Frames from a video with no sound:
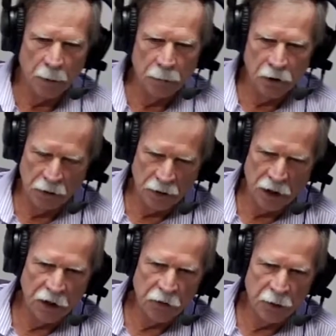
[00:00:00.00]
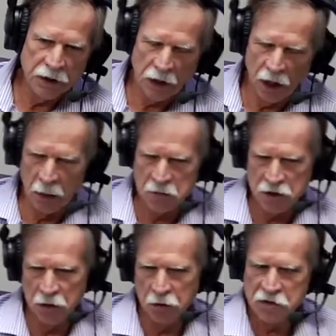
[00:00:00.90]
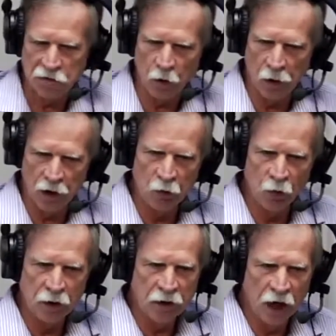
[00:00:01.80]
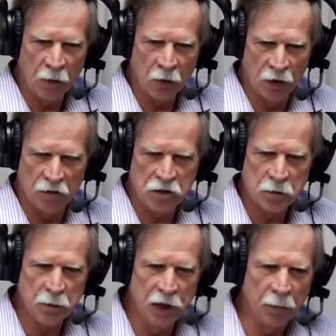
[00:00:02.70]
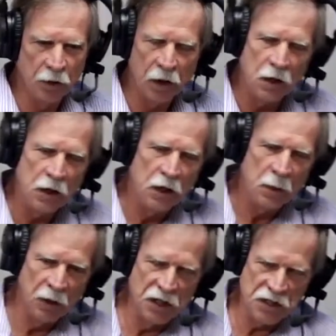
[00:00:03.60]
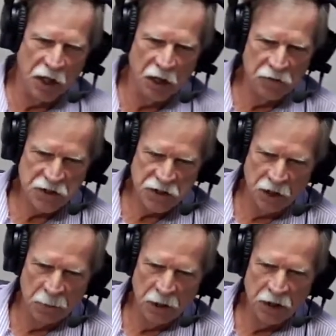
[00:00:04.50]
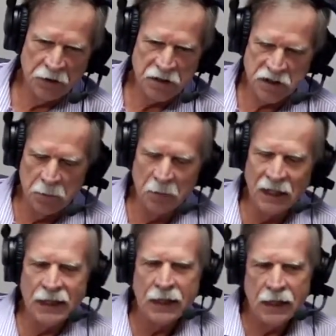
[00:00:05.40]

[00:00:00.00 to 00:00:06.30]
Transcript: up, you know, ninety-three times, and it was forwarded one time or whatever. So people are placing emphasis on metrics that mean